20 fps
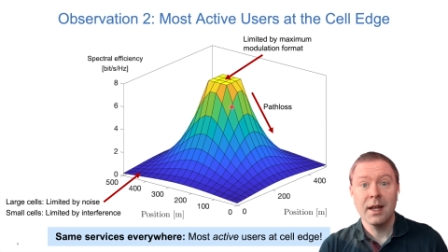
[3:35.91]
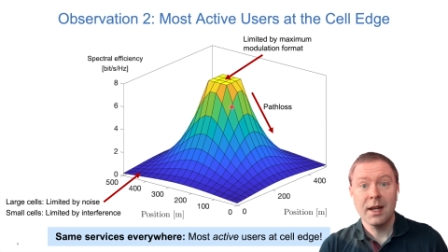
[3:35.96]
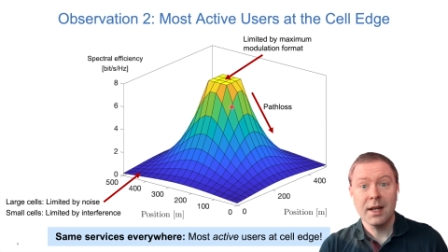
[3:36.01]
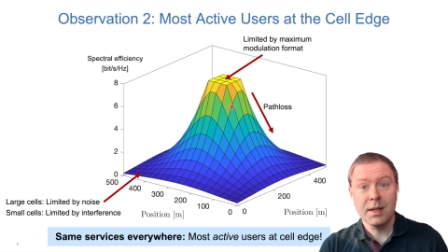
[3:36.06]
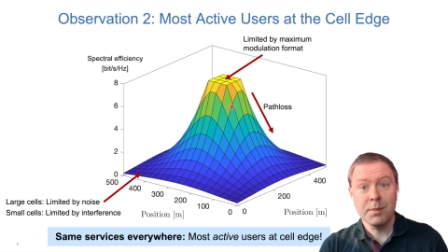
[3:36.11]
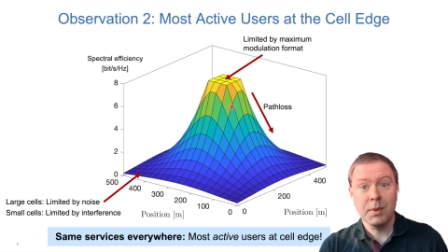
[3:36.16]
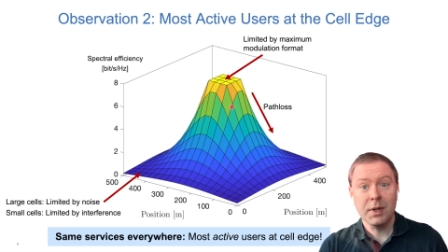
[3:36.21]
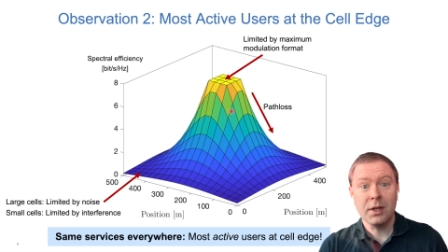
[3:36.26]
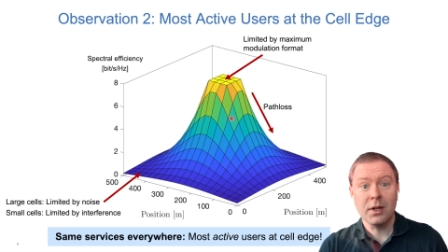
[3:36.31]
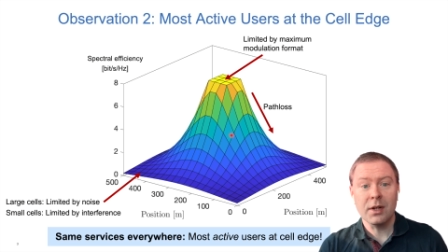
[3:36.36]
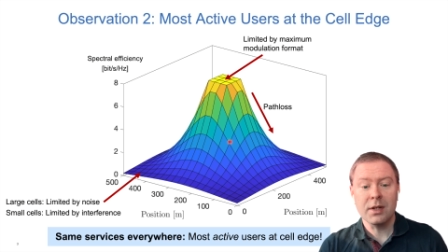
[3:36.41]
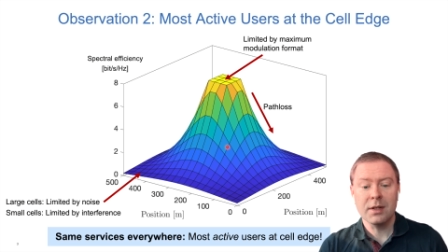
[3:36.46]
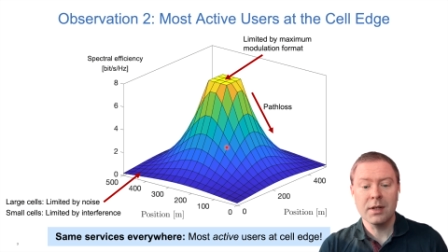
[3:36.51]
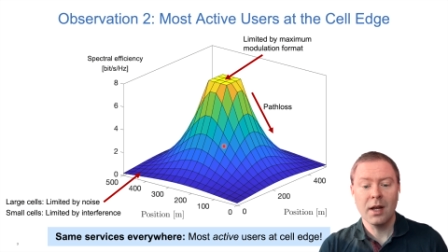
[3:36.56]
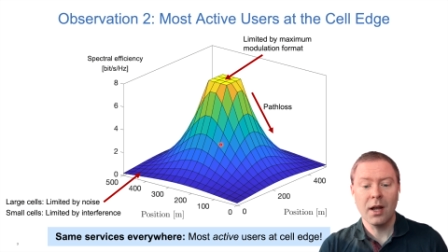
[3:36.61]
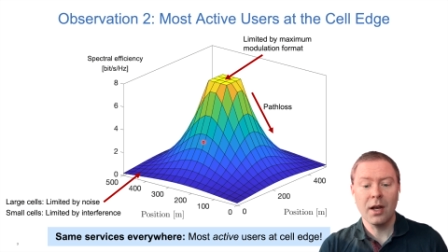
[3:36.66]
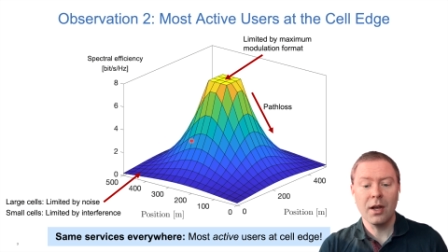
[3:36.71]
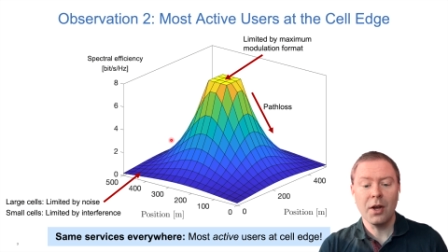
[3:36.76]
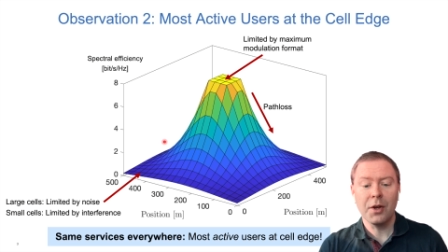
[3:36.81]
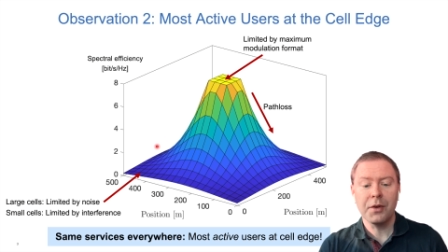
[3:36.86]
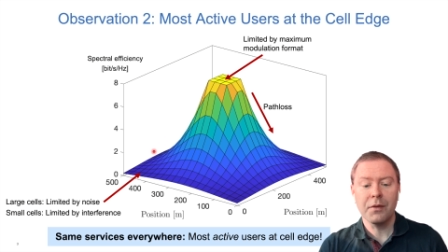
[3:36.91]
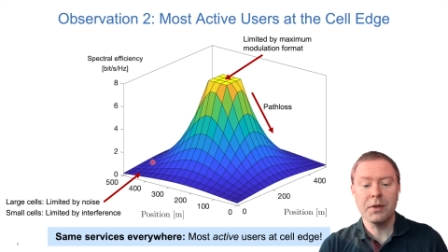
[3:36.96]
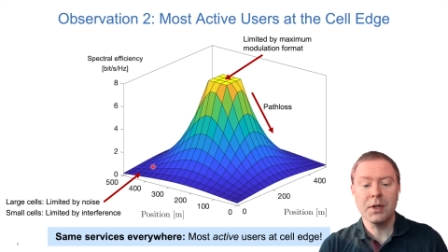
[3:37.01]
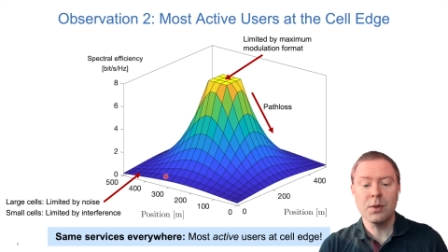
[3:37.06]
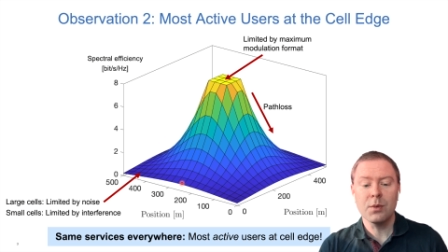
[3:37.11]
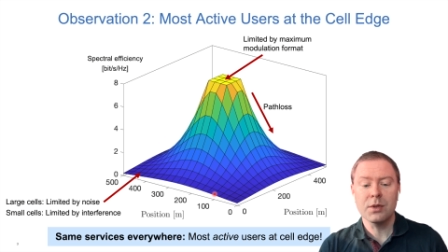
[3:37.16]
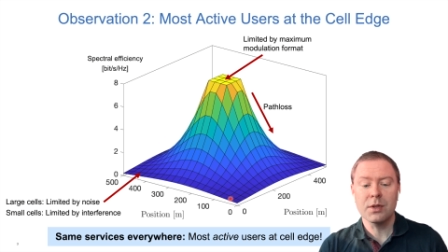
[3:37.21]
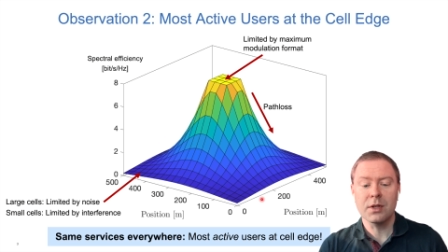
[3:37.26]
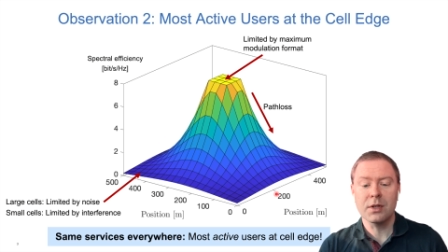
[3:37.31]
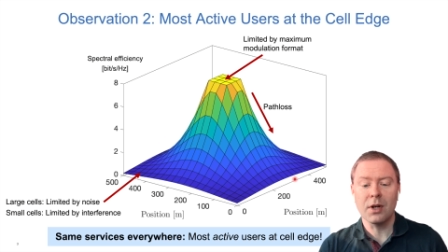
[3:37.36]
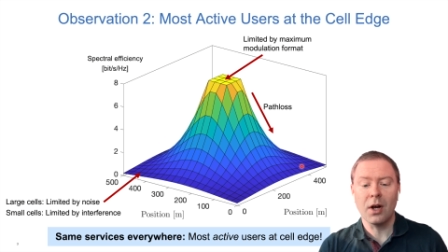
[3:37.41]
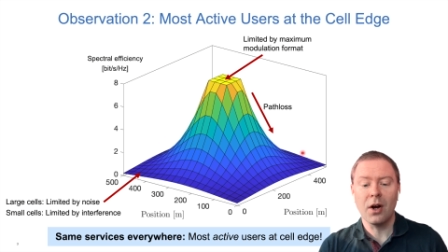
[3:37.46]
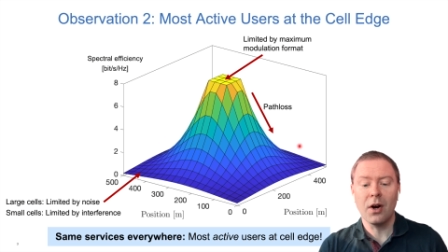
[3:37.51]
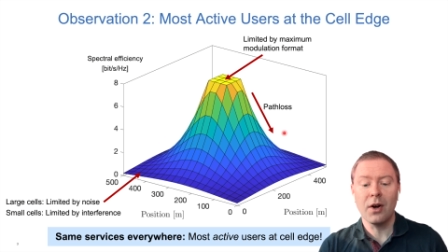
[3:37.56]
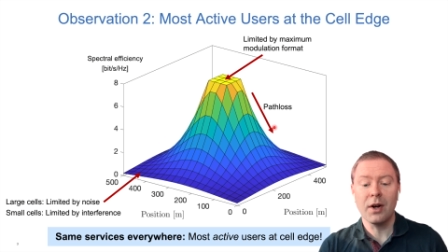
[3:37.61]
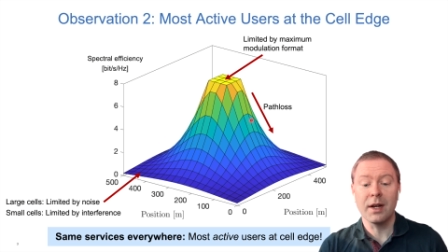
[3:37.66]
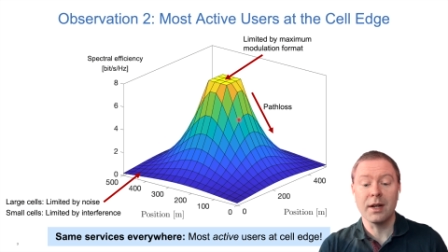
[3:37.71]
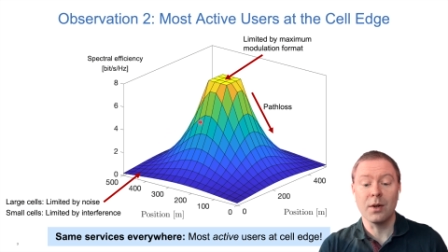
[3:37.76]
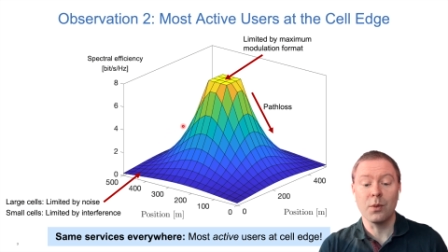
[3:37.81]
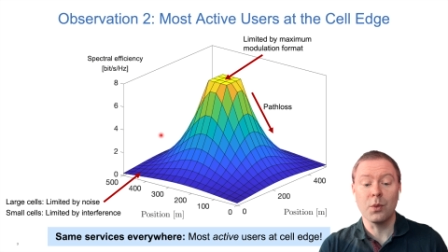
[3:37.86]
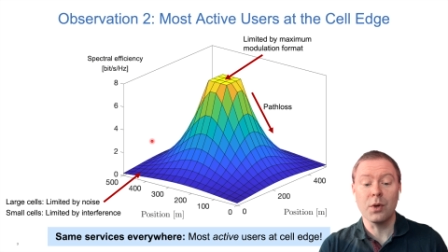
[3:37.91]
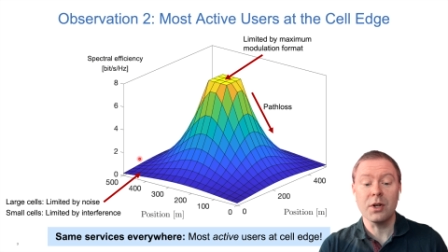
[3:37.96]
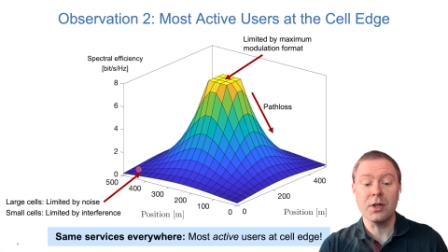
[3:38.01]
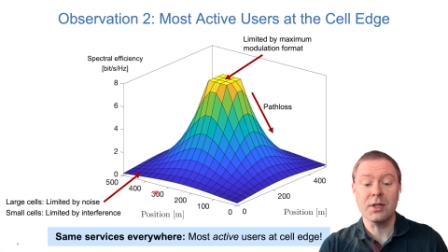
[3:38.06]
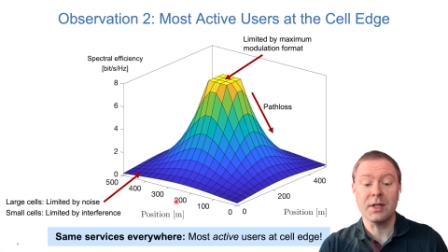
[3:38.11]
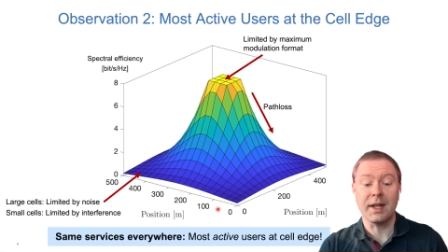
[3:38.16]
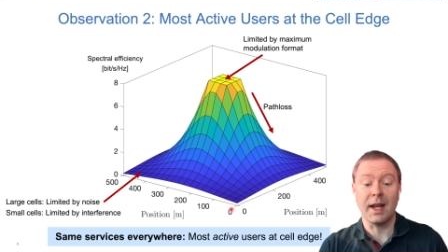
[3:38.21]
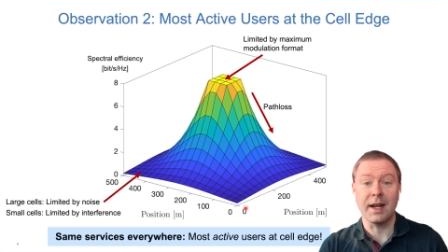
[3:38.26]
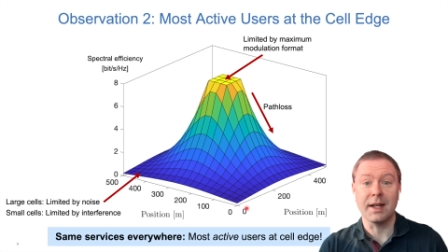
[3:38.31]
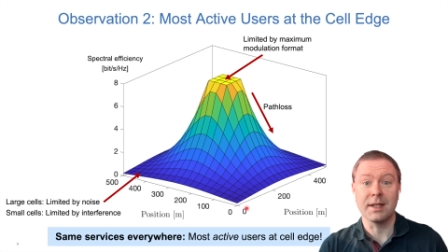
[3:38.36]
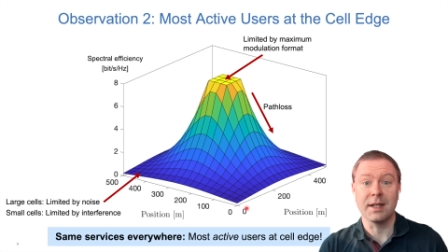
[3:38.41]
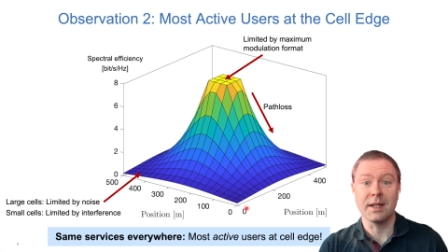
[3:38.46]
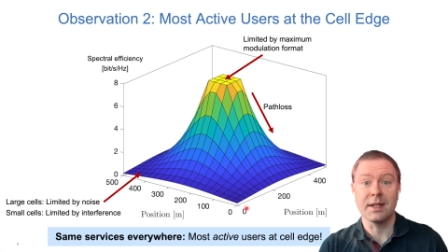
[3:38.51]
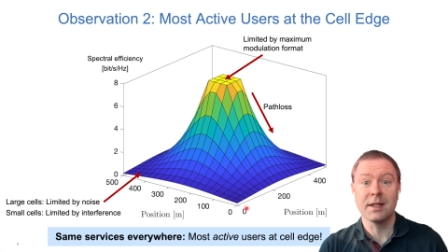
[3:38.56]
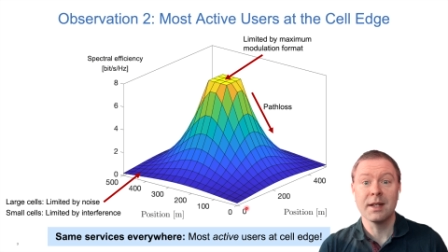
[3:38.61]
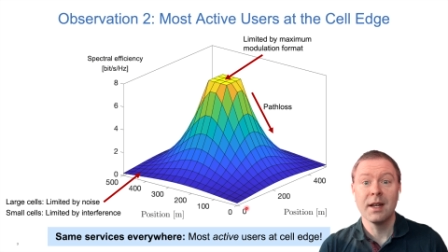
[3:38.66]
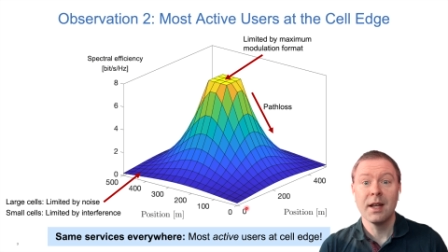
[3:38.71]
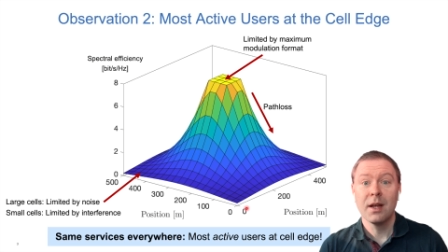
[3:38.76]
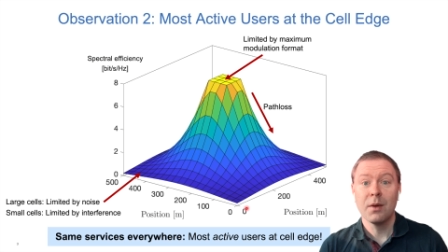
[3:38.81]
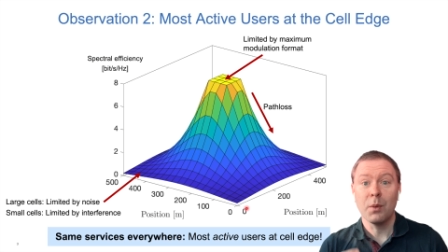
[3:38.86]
is because a lot of users are in the worst cases